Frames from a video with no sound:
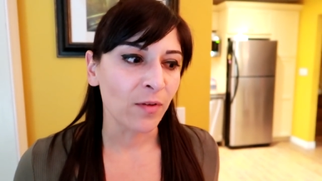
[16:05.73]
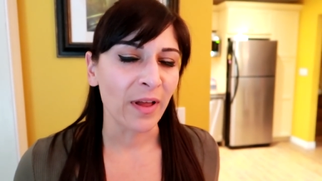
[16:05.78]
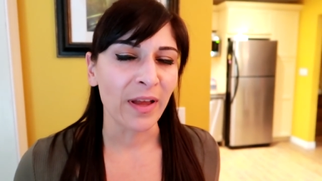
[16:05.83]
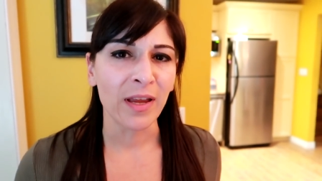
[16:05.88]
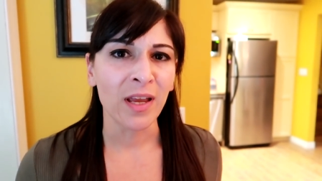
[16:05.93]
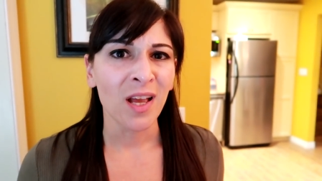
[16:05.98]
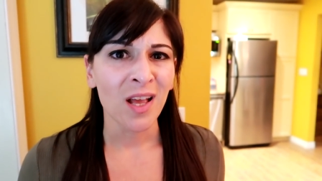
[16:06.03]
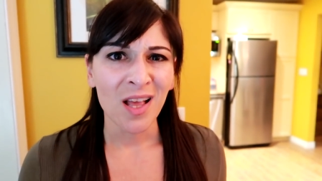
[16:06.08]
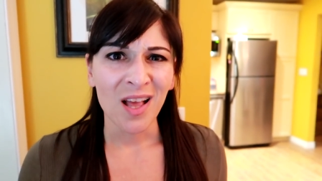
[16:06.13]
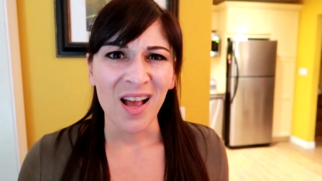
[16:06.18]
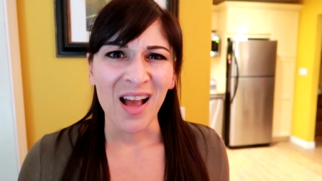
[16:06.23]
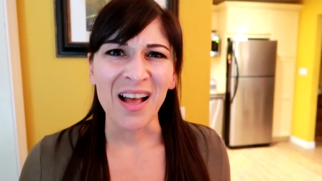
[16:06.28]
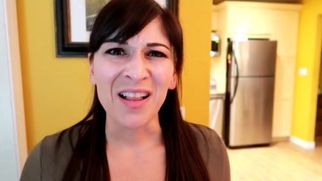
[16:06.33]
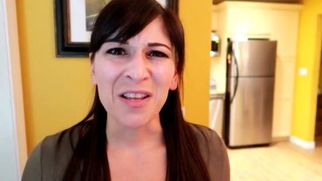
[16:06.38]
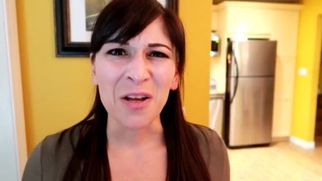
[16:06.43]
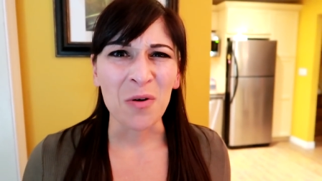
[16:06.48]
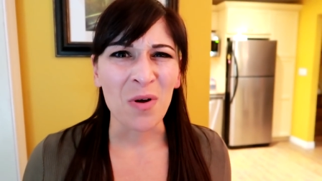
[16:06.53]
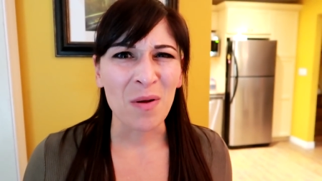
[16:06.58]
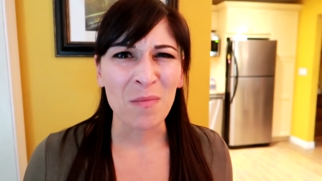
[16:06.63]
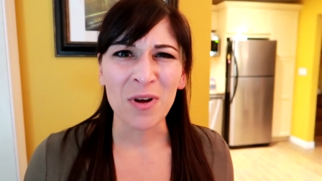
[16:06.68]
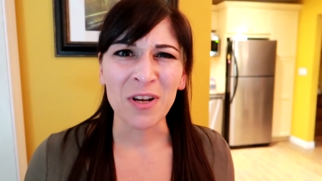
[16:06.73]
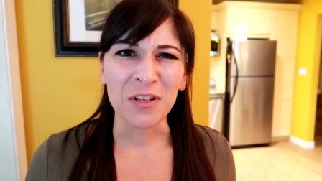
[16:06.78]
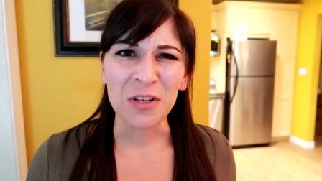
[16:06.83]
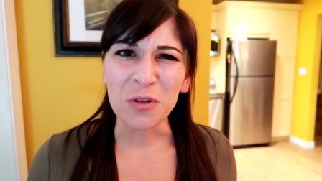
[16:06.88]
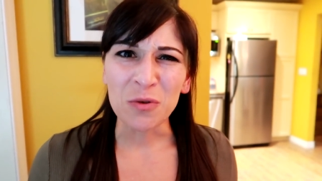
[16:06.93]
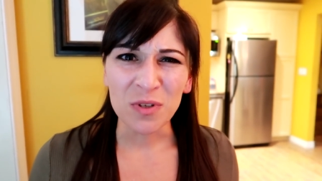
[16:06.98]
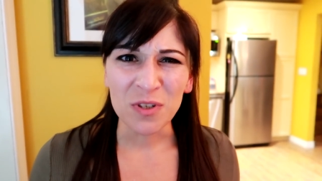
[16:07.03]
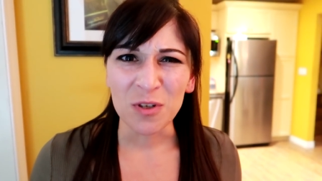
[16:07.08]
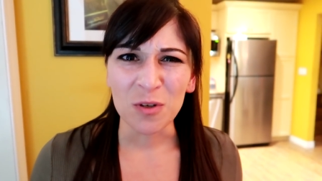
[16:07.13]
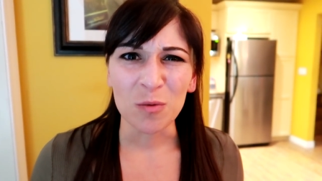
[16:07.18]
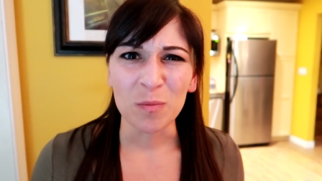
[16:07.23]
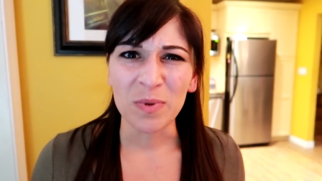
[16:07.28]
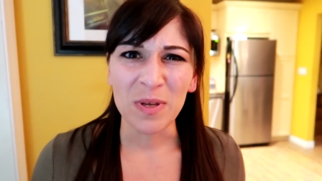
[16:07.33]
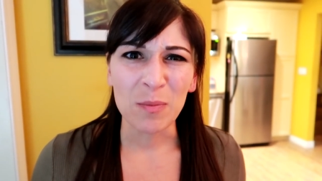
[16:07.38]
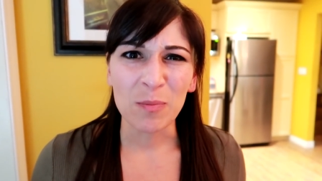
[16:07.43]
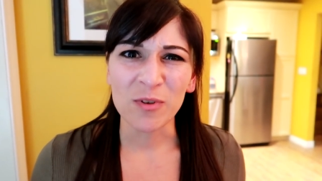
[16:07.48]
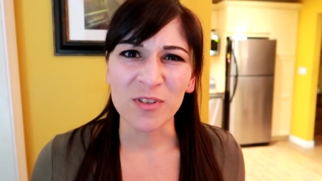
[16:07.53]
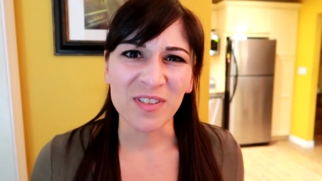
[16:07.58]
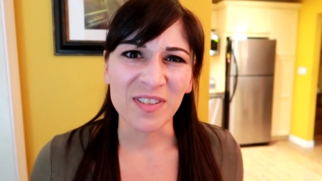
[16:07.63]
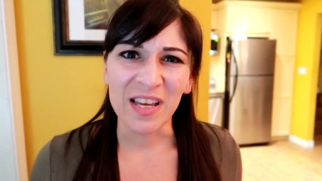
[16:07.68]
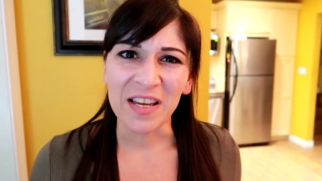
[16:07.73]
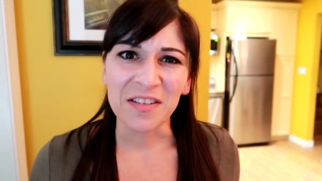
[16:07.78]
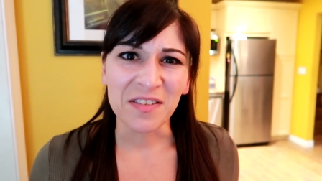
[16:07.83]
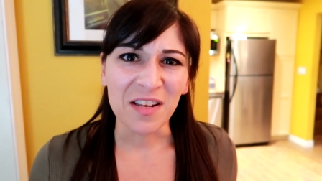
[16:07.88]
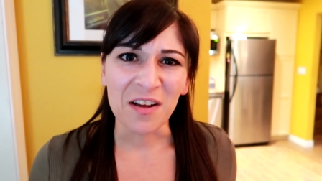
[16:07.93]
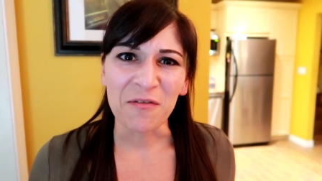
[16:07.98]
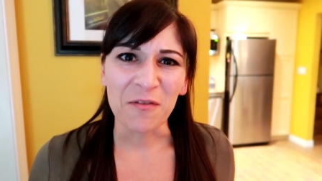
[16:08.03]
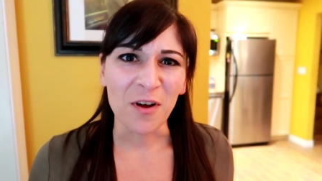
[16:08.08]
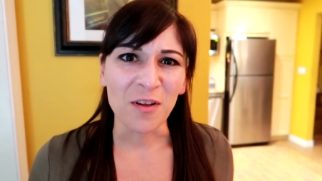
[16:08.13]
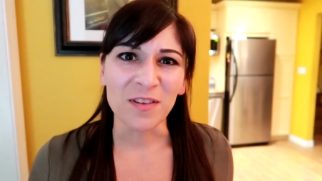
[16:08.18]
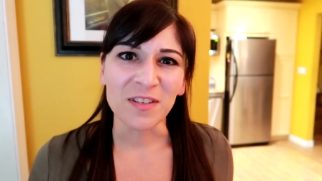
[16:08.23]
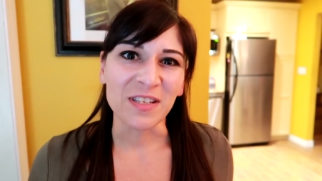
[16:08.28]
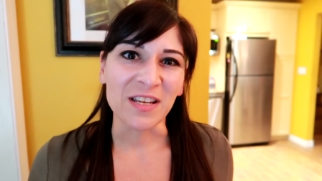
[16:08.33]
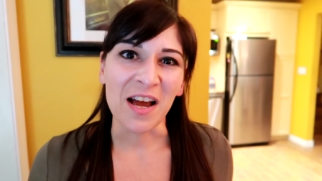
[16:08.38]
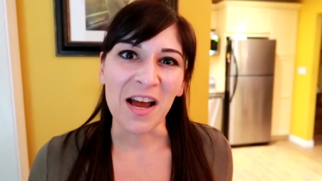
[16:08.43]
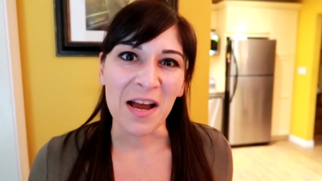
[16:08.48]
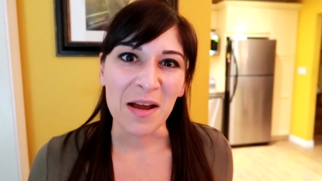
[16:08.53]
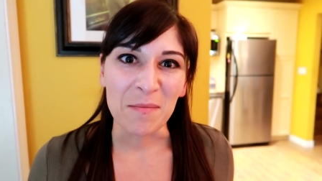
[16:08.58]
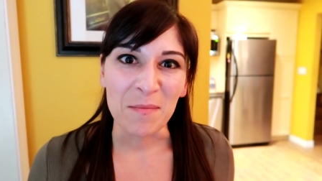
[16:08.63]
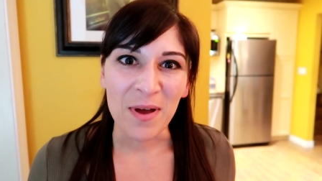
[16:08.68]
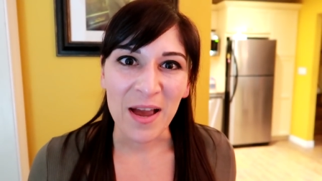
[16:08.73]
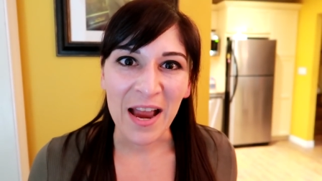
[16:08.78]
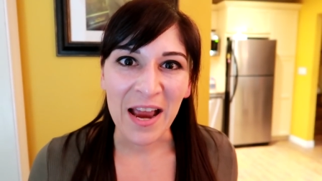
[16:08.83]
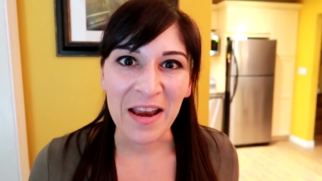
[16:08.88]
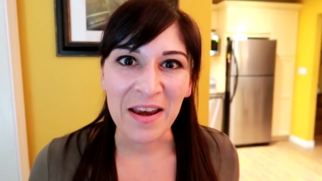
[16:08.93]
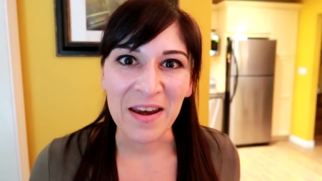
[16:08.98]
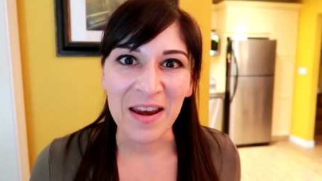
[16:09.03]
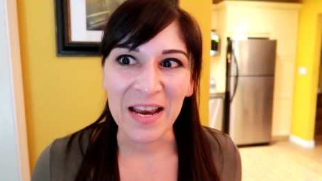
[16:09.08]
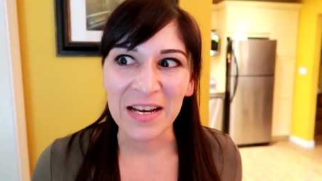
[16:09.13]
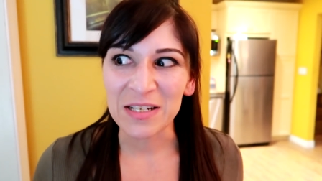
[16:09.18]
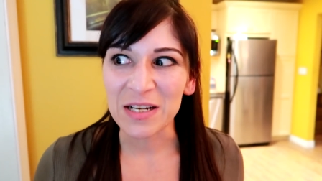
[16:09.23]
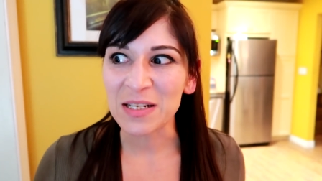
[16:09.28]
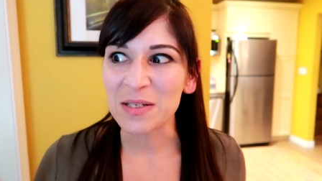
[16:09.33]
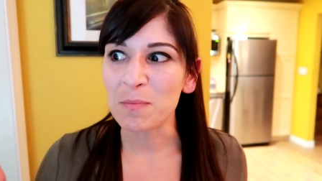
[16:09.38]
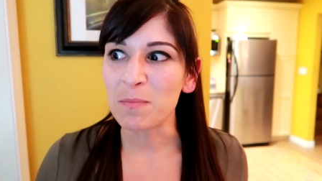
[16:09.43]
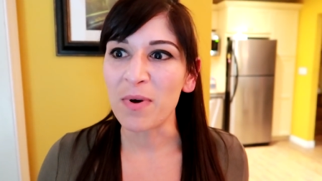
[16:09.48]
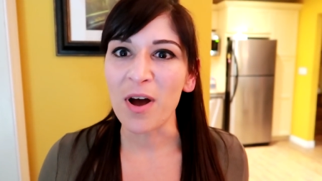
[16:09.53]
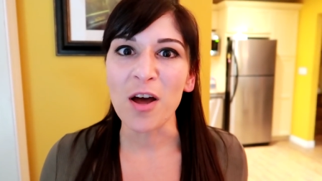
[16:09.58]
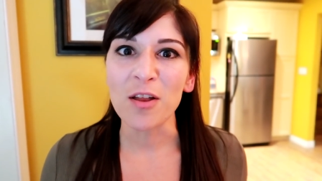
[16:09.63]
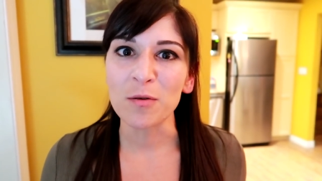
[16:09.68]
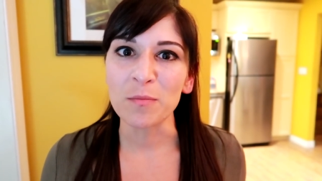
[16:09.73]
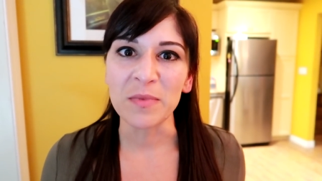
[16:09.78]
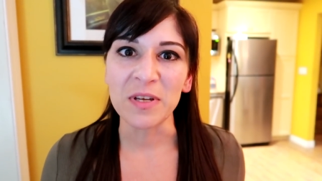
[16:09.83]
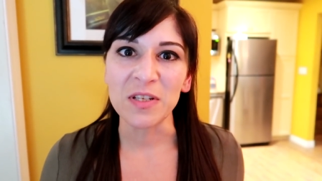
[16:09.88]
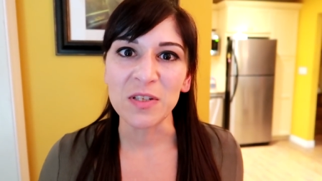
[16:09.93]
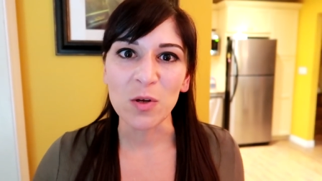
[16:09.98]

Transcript: Like, hello, I'm on YouTube. People say stuff all the time and it doesn't bother me.